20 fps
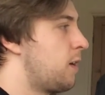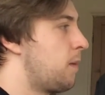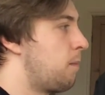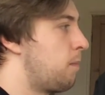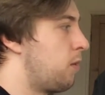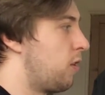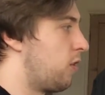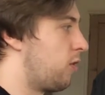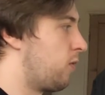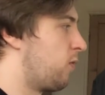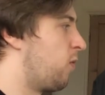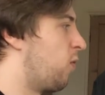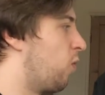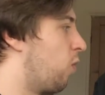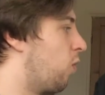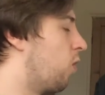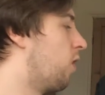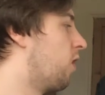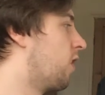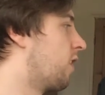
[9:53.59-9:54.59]
plus 4.
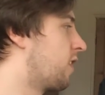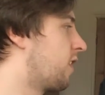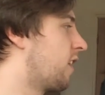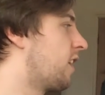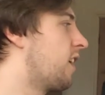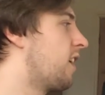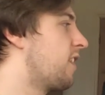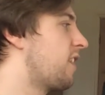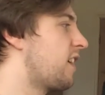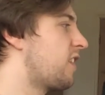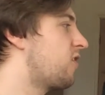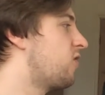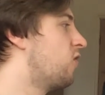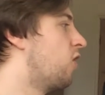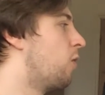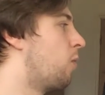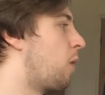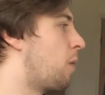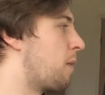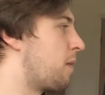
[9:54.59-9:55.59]
Okay, that's
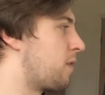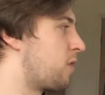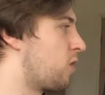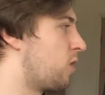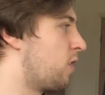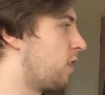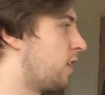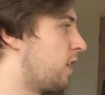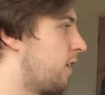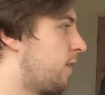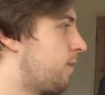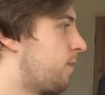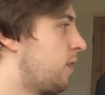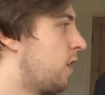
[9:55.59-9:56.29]
not what we've got here.